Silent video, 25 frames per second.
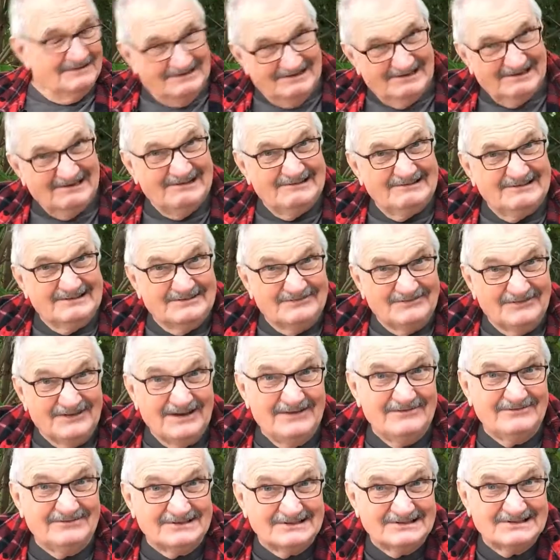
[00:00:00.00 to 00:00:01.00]
His
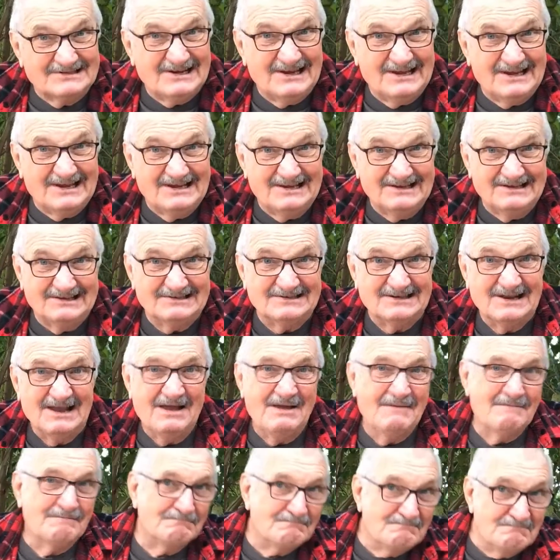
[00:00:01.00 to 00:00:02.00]
favourite saying is
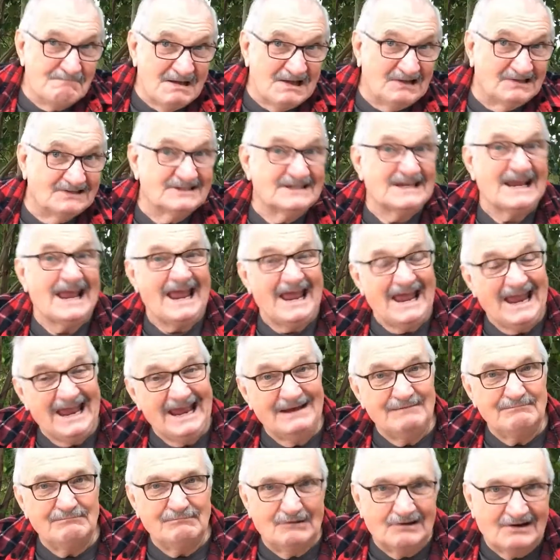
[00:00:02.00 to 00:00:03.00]
belts
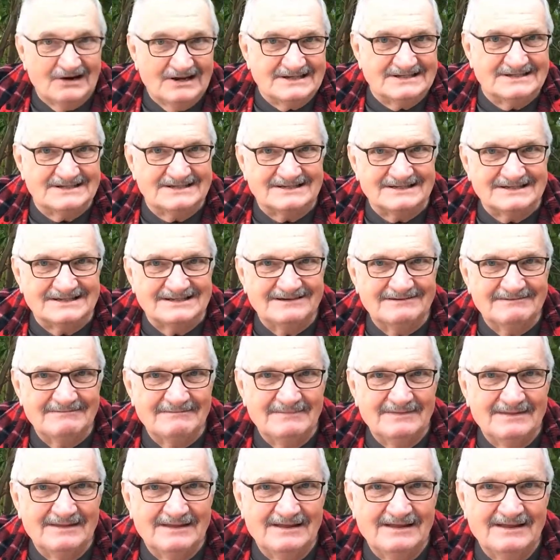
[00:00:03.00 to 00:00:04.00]
and braces.
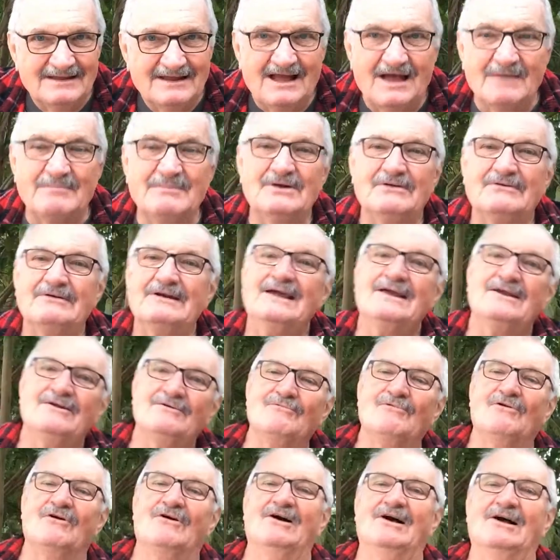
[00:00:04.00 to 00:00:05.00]
I've been around
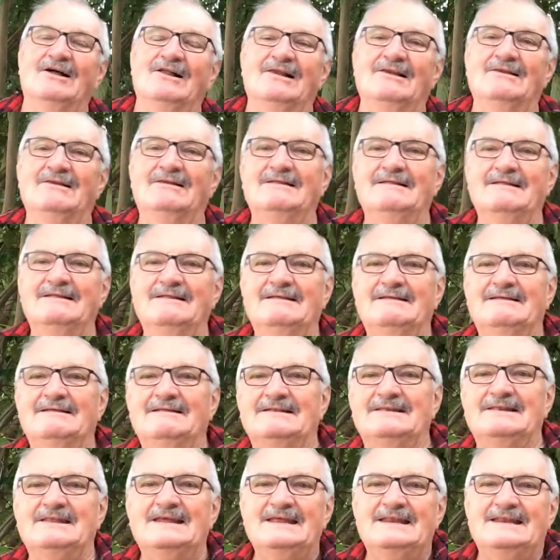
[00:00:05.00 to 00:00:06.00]
a while,
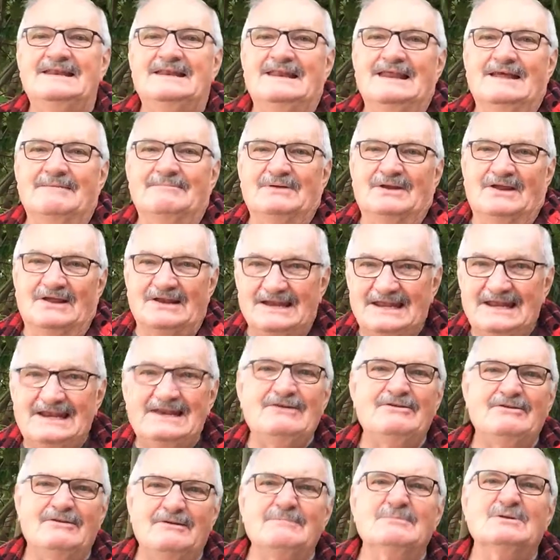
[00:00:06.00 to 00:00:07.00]
but I
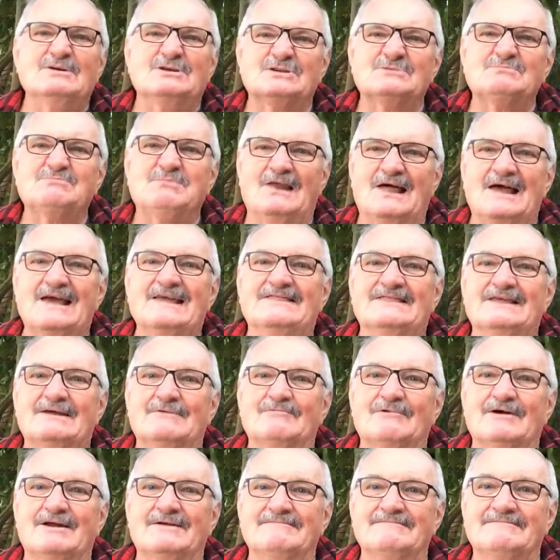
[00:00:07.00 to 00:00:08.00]
needed him to explain
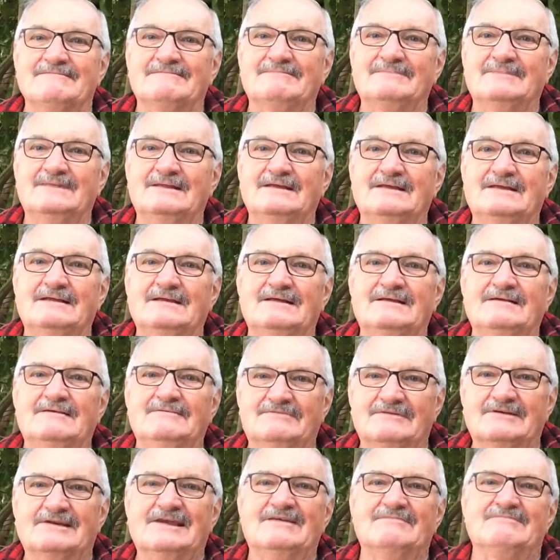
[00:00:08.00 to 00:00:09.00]
that one.
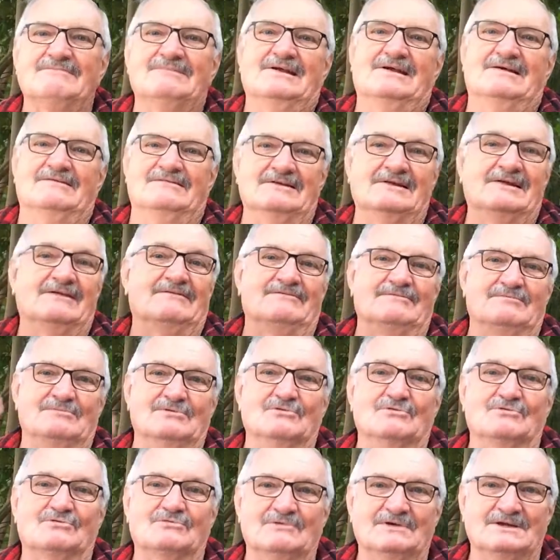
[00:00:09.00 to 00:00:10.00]
Forgive me, I'm from
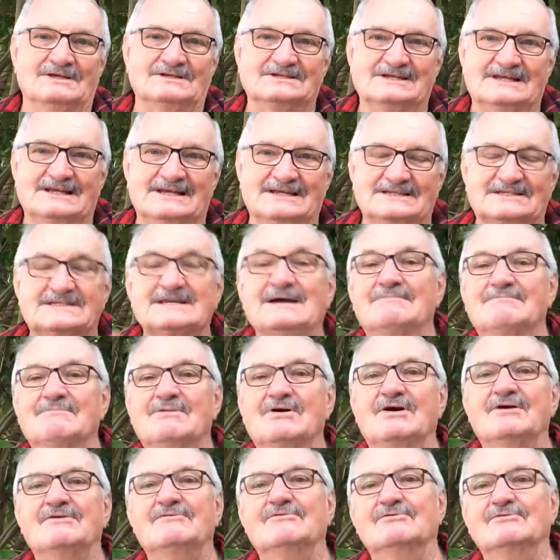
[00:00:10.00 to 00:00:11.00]
North Queensland. Some
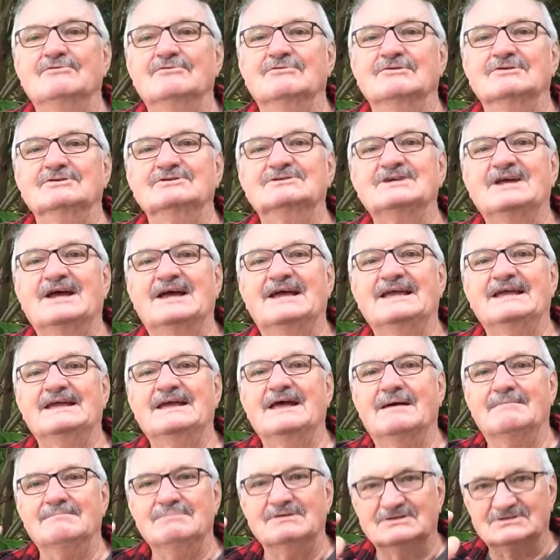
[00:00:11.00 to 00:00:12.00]
might rudely say,
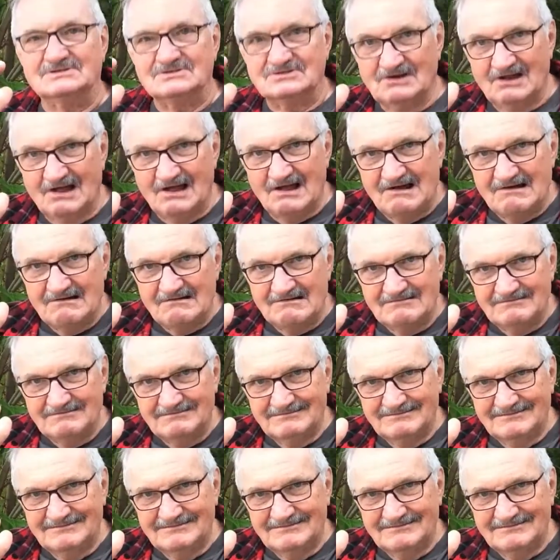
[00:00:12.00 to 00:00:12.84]
a bit slow.